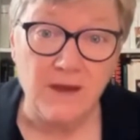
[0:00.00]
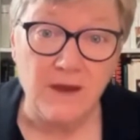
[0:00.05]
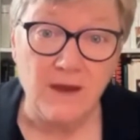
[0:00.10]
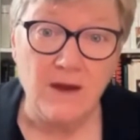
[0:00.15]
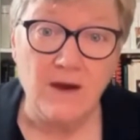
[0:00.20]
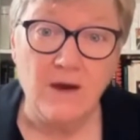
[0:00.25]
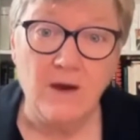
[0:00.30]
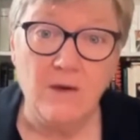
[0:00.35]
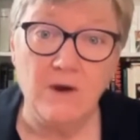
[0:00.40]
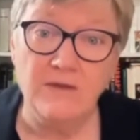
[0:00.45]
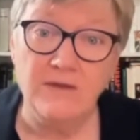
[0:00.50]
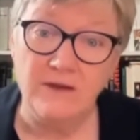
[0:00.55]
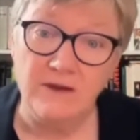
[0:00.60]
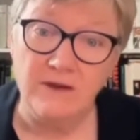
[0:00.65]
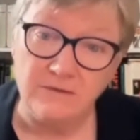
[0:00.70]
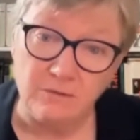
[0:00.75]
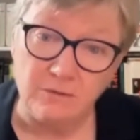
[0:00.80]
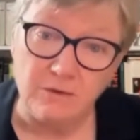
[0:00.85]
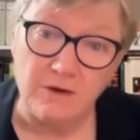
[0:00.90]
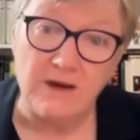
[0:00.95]
when these
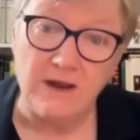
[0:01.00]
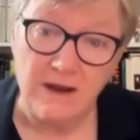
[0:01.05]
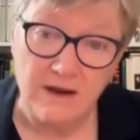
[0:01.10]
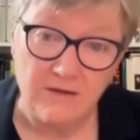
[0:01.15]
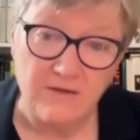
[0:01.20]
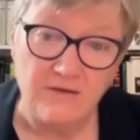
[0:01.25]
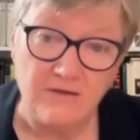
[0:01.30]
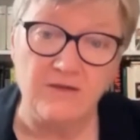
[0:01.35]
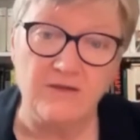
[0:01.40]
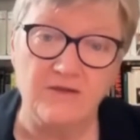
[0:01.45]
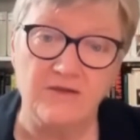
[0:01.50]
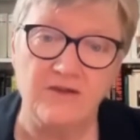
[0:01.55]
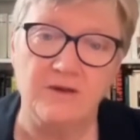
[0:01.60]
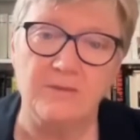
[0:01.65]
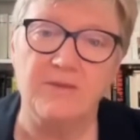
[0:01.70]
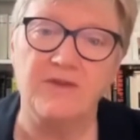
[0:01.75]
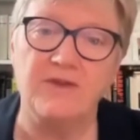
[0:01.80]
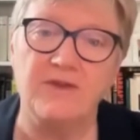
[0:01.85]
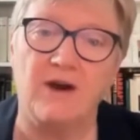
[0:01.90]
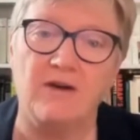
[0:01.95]

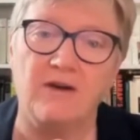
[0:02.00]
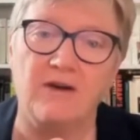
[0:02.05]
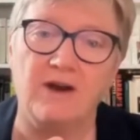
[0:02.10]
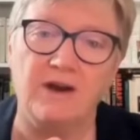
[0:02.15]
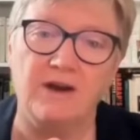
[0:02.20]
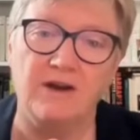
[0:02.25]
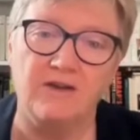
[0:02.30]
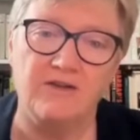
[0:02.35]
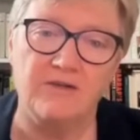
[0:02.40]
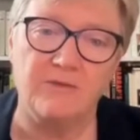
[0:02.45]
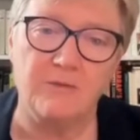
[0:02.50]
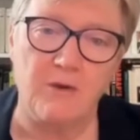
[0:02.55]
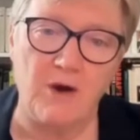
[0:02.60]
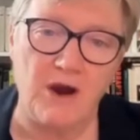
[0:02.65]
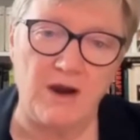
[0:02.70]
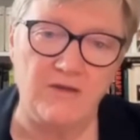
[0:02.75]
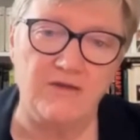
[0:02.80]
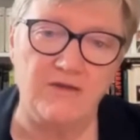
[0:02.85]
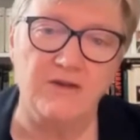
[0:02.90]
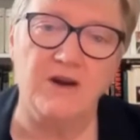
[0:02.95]
relationships are an
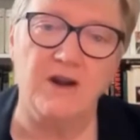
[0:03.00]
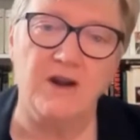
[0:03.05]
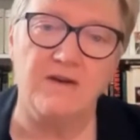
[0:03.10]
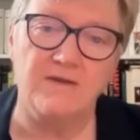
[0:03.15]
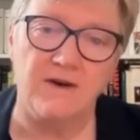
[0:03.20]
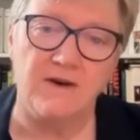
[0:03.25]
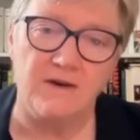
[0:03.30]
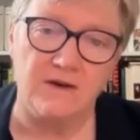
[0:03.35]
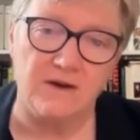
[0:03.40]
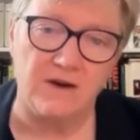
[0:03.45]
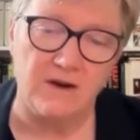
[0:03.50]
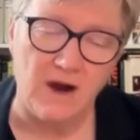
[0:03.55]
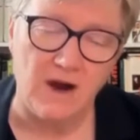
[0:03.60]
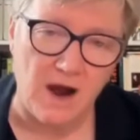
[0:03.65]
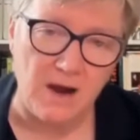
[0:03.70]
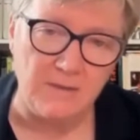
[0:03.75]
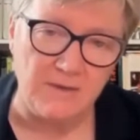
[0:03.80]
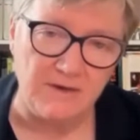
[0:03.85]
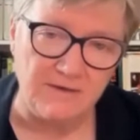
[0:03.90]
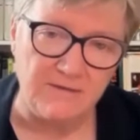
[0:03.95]
expression of our
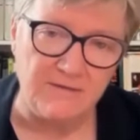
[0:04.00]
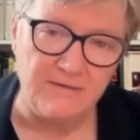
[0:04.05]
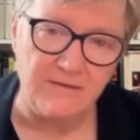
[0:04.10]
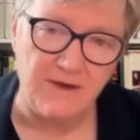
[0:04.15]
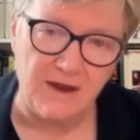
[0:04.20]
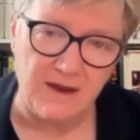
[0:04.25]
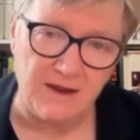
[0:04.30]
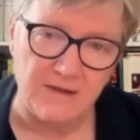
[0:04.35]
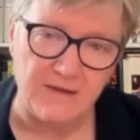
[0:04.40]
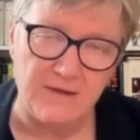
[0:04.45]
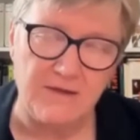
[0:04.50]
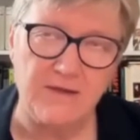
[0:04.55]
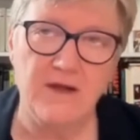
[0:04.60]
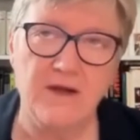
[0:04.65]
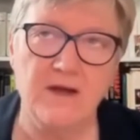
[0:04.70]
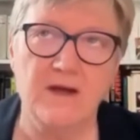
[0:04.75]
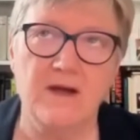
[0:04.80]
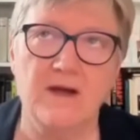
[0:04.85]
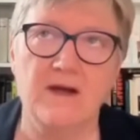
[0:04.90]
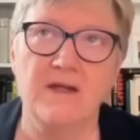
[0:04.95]
common faith,
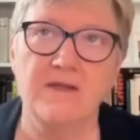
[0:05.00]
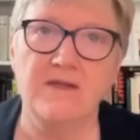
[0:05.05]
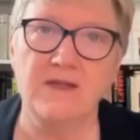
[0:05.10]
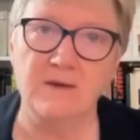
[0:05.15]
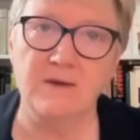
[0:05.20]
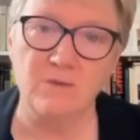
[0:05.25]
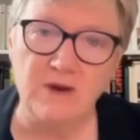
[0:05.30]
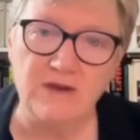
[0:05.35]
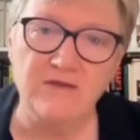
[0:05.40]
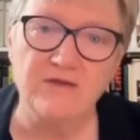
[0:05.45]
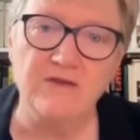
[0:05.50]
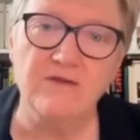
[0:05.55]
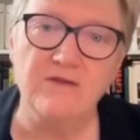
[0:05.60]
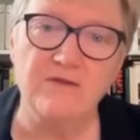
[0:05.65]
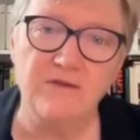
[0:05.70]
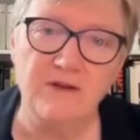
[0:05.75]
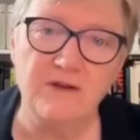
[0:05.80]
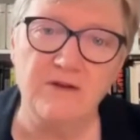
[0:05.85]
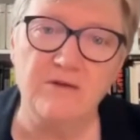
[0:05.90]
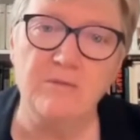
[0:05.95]
then we should
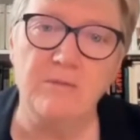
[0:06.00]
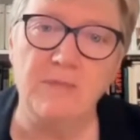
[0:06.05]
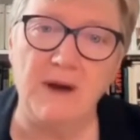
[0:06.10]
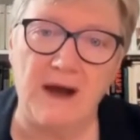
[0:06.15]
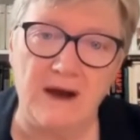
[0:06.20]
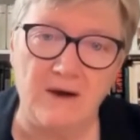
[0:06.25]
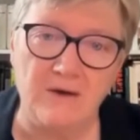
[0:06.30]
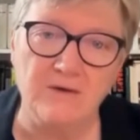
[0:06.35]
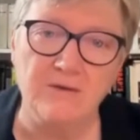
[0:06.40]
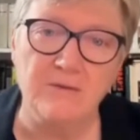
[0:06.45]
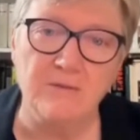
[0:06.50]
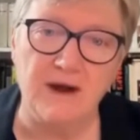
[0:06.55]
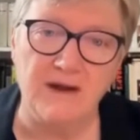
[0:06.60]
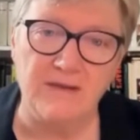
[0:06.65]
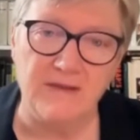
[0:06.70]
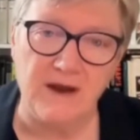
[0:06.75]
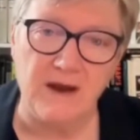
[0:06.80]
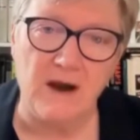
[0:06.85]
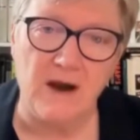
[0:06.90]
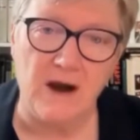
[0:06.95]
feel bound by the
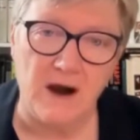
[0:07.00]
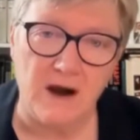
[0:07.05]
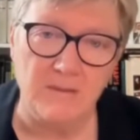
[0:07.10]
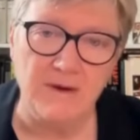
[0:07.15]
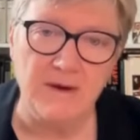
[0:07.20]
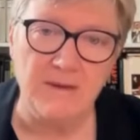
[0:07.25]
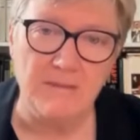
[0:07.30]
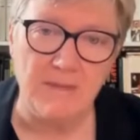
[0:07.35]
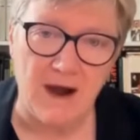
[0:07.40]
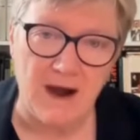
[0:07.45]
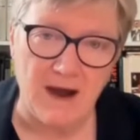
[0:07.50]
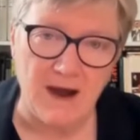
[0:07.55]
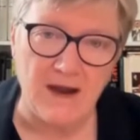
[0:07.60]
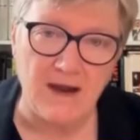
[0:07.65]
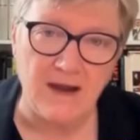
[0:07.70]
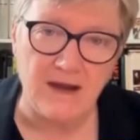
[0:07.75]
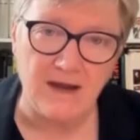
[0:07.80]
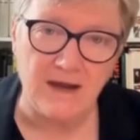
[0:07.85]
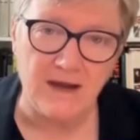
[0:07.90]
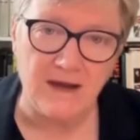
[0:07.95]
common
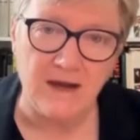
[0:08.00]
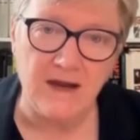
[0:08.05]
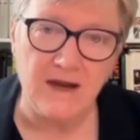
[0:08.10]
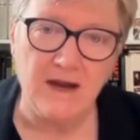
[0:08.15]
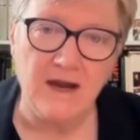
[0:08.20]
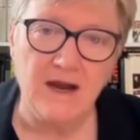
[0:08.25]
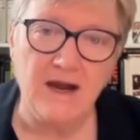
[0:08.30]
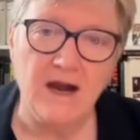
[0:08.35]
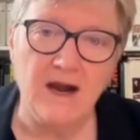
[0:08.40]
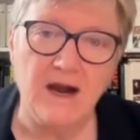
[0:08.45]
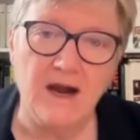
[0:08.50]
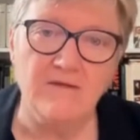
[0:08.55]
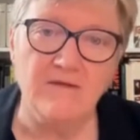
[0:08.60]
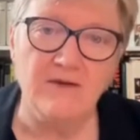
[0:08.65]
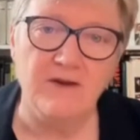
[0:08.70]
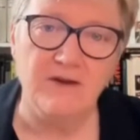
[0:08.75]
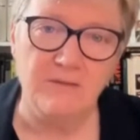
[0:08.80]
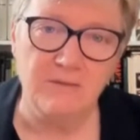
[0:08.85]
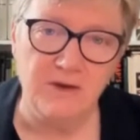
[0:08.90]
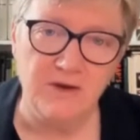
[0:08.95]
mind of a
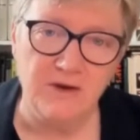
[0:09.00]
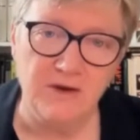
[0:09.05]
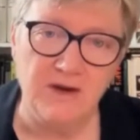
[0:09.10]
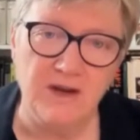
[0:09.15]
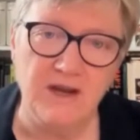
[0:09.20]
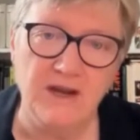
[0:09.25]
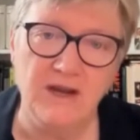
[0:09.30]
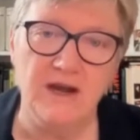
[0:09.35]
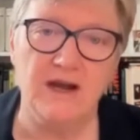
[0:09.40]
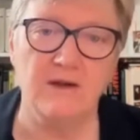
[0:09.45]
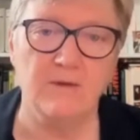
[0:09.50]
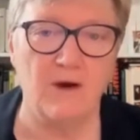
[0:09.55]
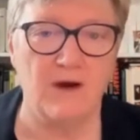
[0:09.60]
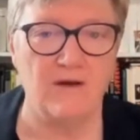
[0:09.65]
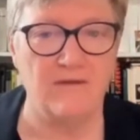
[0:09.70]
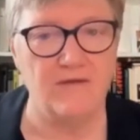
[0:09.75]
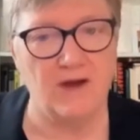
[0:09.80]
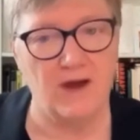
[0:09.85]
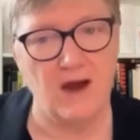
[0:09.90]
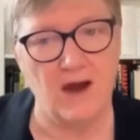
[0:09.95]
community, of
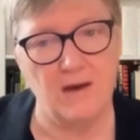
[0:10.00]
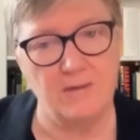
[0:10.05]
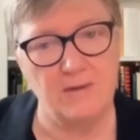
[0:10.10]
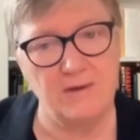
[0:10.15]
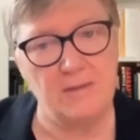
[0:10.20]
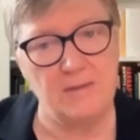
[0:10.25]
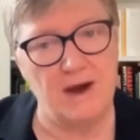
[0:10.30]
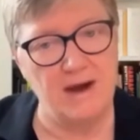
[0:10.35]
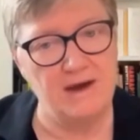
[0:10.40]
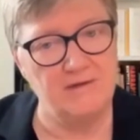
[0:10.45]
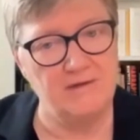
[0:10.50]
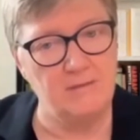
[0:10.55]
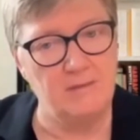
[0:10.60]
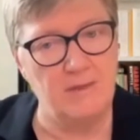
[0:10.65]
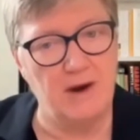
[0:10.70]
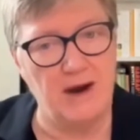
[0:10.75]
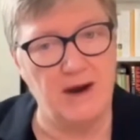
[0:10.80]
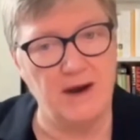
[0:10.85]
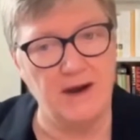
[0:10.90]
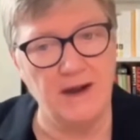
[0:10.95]
the common mind of a
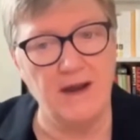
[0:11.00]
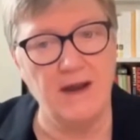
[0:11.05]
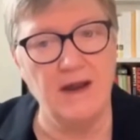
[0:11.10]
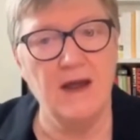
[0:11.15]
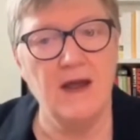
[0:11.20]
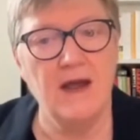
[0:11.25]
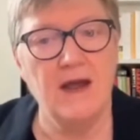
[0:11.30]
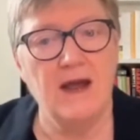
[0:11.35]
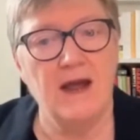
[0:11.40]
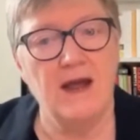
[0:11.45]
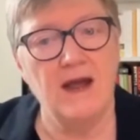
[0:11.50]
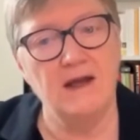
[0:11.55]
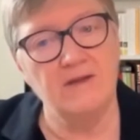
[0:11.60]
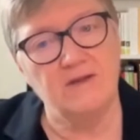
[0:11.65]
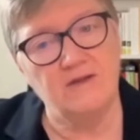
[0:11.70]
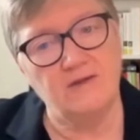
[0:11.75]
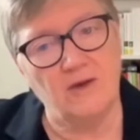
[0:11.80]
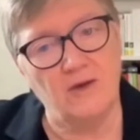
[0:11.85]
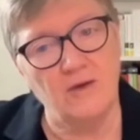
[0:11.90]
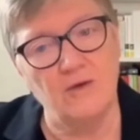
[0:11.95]
body. And
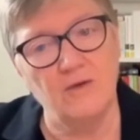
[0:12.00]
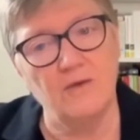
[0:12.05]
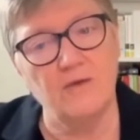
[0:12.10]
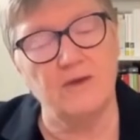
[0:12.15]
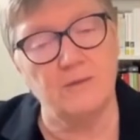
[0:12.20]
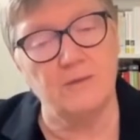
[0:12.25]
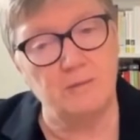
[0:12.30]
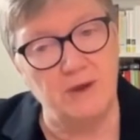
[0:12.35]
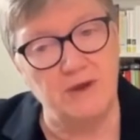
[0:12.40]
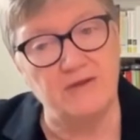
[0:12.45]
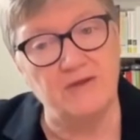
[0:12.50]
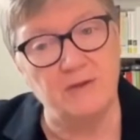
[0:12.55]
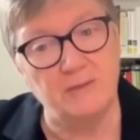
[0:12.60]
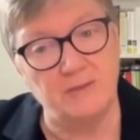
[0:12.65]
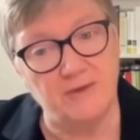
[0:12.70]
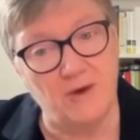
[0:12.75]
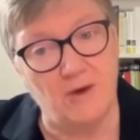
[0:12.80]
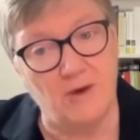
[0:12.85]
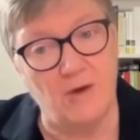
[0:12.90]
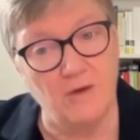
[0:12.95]
so the bishops
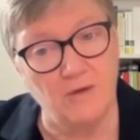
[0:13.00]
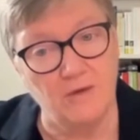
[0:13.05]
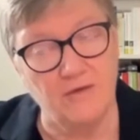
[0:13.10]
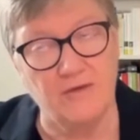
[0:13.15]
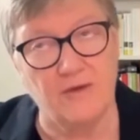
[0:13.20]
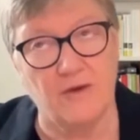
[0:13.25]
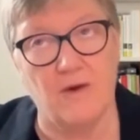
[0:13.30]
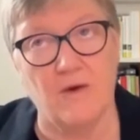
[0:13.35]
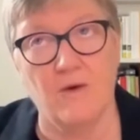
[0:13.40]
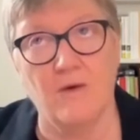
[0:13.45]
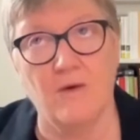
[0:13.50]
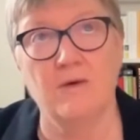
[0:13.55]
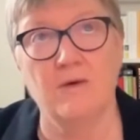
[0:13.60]
also